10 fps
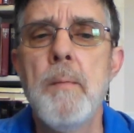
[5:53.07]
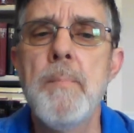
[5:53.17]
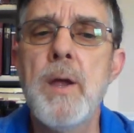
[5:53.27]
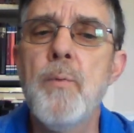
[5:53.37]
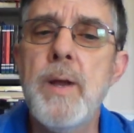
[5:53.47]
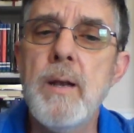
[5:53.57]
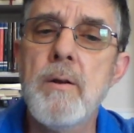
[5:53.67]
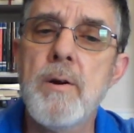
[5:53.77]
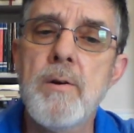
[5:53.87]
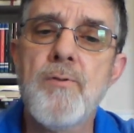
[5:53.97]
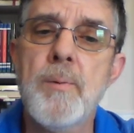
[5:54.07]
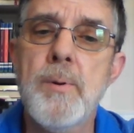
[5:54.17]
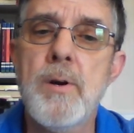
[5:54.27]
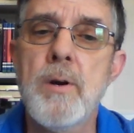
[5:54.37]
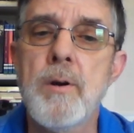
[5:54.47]
May we learn from
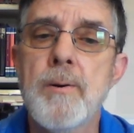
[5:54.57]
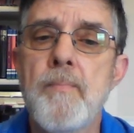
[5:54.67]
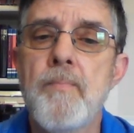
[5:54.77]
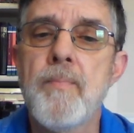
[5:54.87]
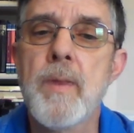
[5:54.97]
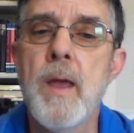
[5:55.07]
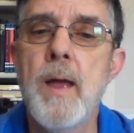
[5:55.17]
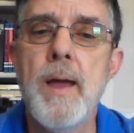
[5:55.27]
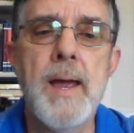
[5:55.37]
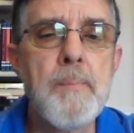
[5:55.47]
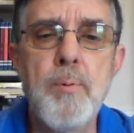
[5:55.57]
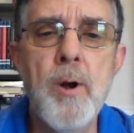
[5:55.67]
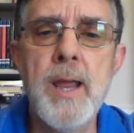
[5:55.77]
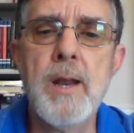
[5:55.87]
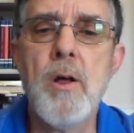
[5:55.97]
her and
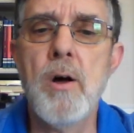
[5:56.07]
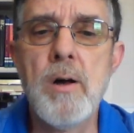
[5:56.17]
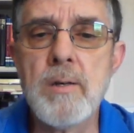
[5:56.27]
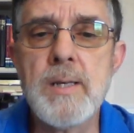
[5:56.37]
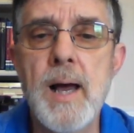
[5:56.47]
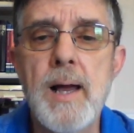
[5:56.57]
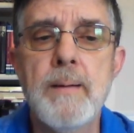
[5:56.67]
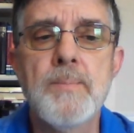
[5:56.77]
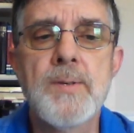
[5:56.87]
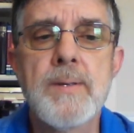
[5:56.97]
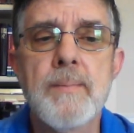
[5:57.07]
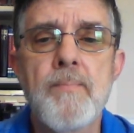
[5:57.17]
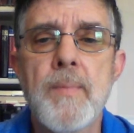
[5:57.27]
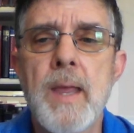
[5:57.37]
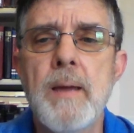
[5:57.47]
pray at all times
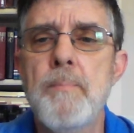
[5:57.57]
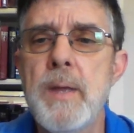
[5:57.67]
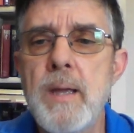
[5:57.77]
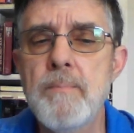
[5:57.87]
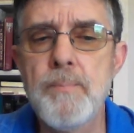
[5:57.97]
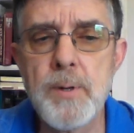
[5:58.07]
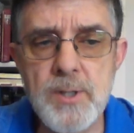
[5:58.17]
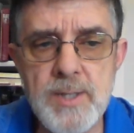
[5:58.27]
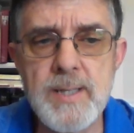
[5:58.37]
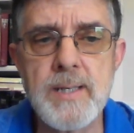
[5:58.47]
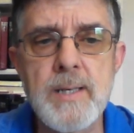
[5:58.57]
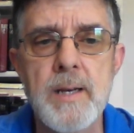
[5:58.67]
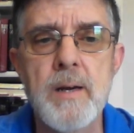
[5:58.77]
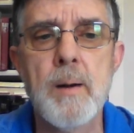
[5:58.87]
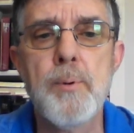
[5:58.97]
and be persistent
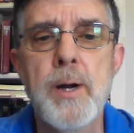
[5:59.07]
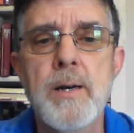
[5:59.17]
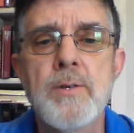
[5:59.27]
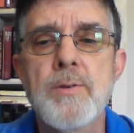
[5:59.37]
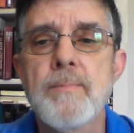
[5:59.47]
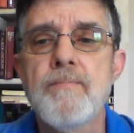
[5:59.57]
in our prayers.